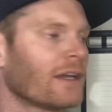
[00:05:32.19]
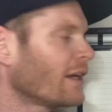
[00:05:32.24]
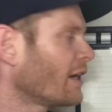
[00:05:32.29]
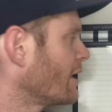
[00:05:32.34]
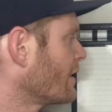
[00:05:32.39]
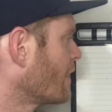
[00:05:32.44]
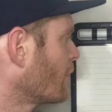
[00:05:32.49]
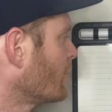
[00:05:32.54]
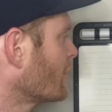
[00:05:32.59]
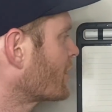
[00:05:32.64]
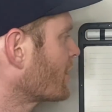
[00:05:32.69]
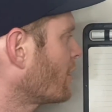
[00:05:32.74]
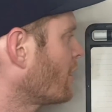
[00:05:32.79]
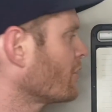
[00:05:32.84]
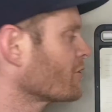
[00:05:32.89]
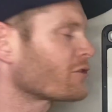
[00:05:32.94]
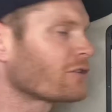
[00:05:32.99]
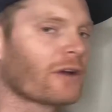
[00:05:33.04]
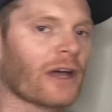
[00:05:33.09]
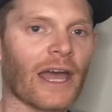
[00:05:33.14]
And then we can
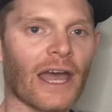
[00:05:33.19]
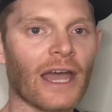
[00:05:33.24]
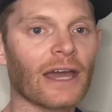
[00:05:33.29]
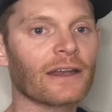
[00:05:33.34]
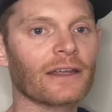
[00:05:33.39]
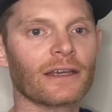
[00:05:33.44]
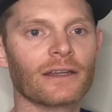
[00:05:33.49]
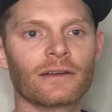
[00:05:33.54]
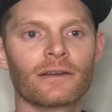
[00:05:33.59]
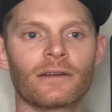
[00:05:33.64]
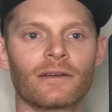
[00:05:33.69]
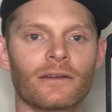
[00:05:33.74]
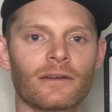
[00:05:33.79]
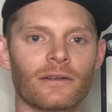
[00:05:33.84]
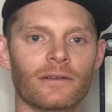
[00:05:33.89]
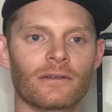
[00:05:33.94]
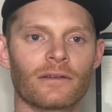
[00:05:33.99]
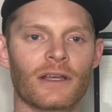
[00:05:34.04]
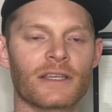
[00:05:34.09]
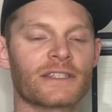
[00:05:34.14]
also add in
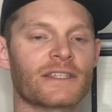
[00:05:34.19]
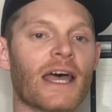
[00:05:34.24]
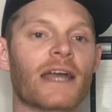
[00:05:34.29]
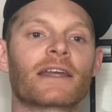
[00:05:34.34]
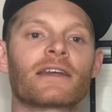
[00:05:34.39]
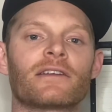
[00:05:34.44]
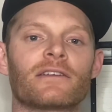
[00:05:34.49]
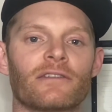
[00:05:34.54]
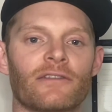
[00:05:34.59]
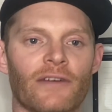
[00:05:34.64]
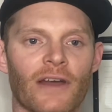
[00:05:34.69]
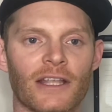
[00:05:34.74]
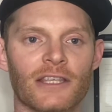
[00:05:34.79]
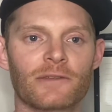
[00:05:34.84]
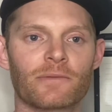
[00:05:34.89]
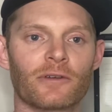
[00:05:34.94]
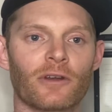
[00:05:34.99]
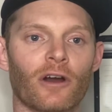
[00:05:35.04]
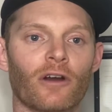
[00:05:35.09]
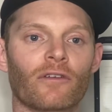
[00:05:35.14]
a second
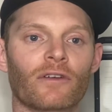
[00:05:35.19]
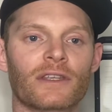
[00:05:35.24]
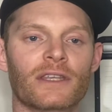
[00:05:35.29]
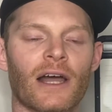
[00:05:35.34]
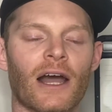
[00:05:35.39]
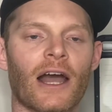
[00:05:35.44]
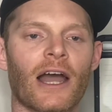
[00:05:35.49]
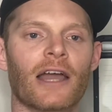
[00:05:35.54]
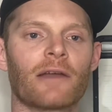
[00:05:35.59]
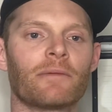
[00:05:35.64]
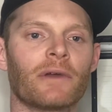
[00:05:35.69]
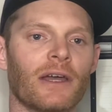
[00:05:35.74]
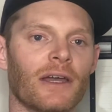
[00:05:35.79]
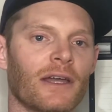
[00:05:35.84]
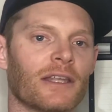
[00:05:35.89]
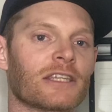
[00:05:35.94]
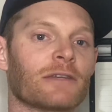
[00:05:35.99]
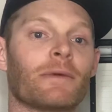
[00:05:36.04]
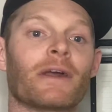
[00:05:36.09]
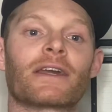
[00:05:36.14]
defenseman over time
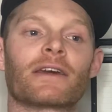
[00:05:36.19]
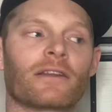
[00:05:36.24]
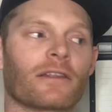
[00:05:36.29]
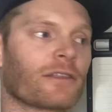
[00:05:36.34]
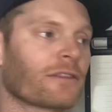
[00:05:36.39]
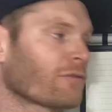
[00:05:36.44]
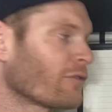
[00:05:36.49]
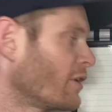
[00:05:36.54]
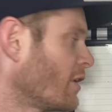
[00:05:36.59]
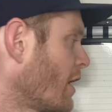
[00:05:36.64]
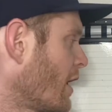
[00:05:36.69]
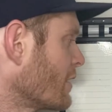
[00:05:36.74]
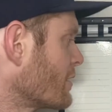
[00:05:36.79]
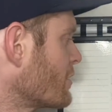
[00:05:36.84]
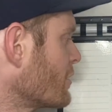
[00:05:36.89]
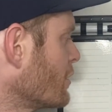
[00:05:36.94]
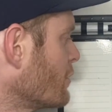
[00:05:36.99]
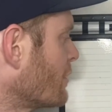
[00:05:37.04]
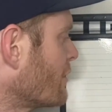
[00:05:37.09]
to make it a 3-on-2.